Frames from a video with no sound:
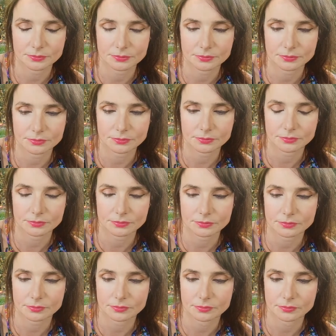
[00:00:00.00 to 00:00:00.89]

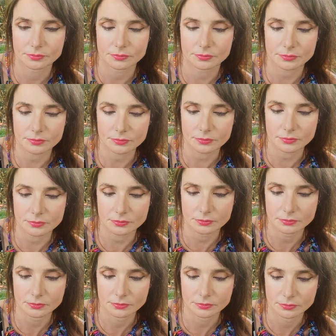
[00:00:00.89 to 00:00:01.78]

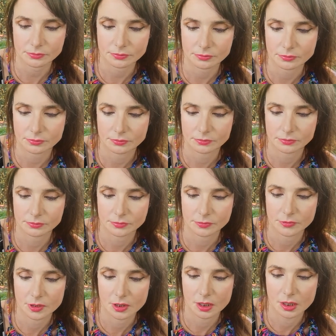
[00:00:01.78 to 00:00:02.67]

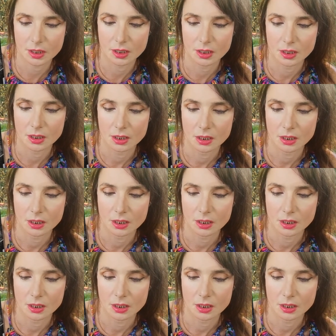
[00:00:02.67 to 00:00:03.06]
Nothing is said.